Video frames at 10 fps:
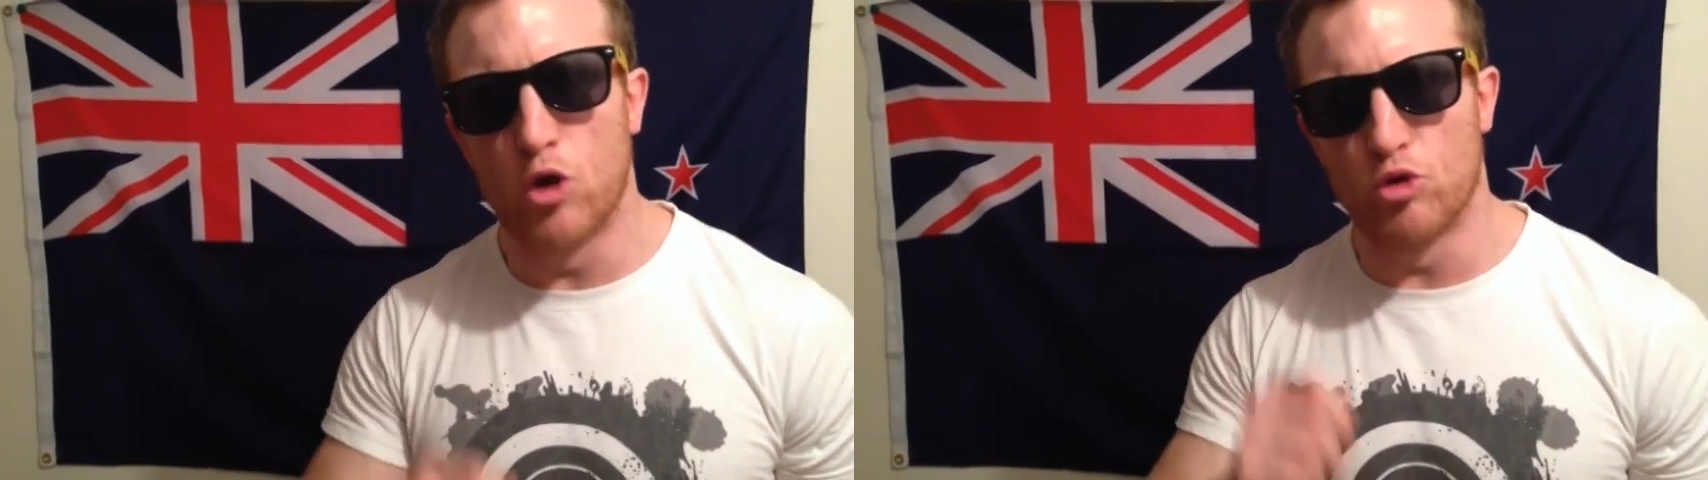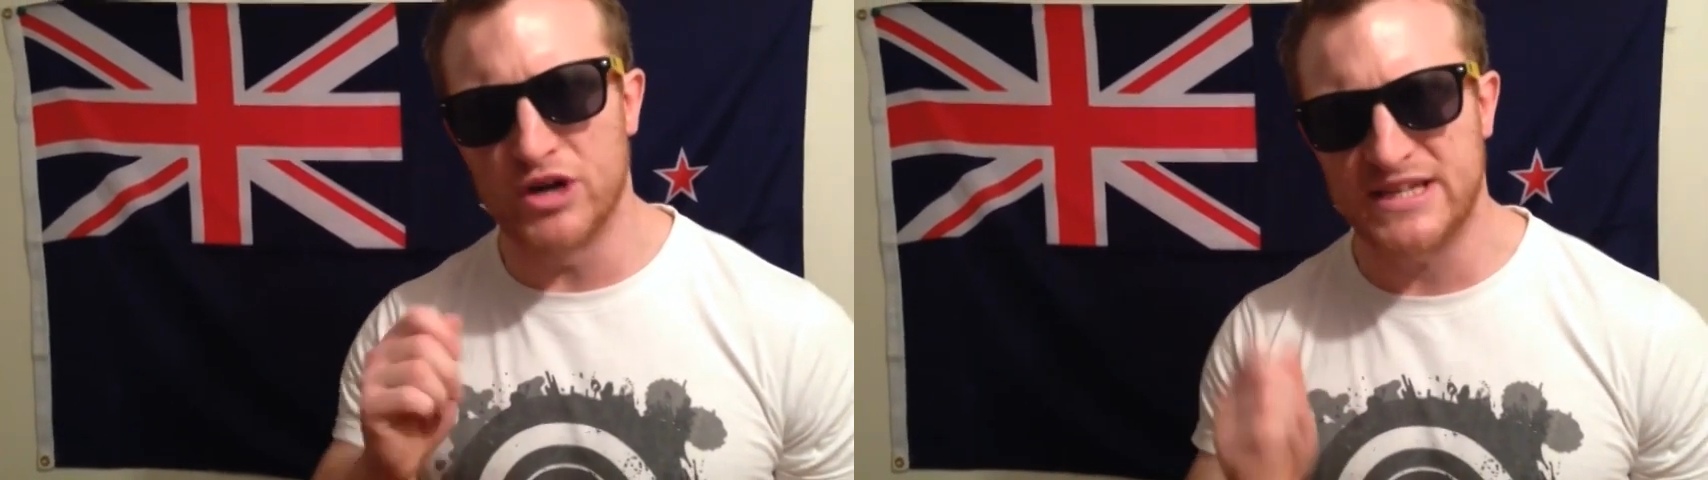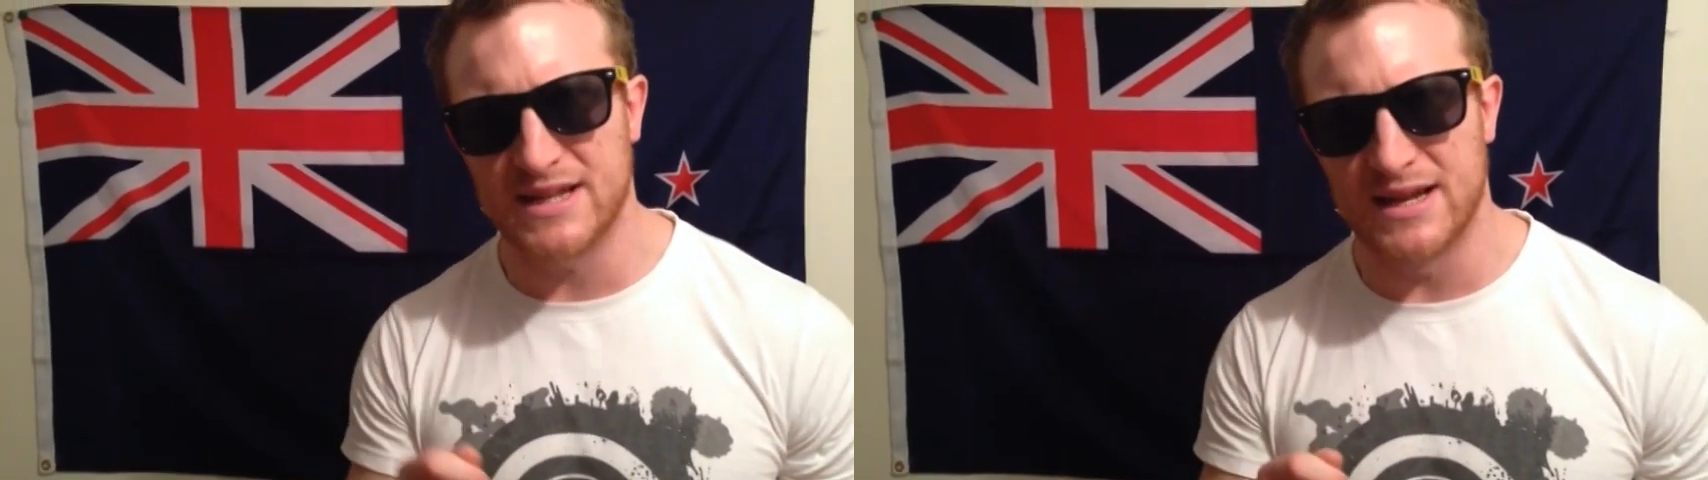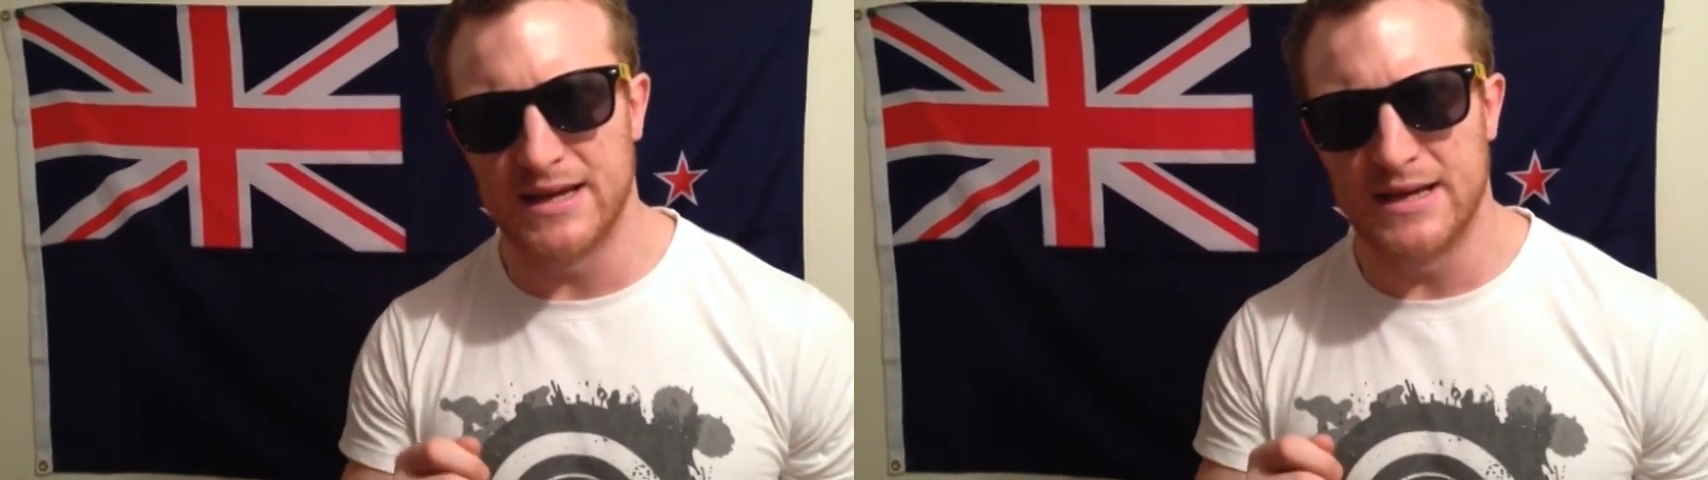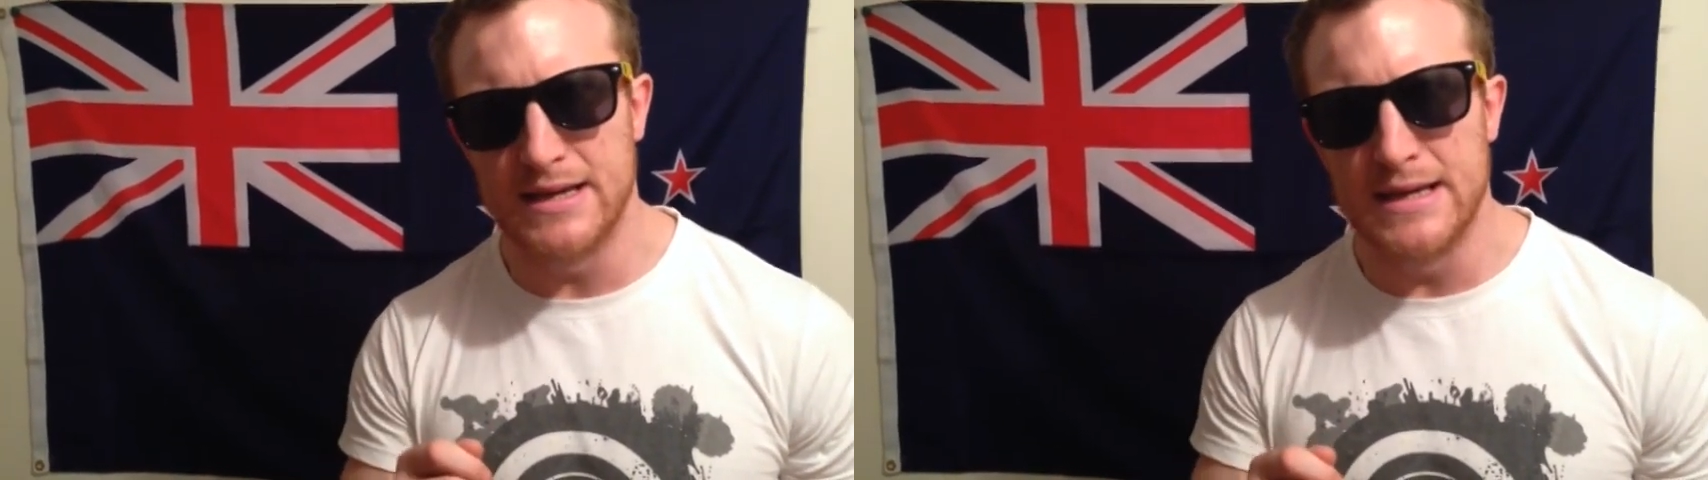wrestler